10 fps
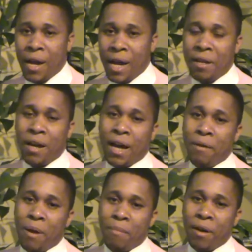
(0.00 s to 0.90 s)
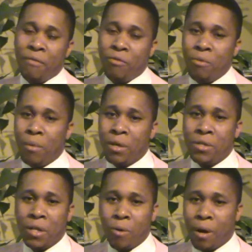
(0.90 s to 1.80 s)
And I remember a few months
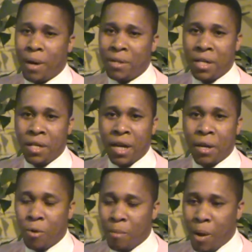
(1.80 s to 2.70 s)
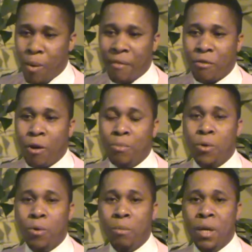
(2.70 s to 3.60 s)
ago, about a year ago, my wife comes
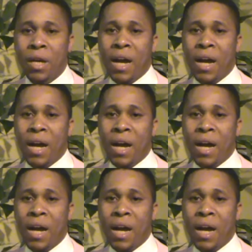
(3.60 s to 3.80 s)
home.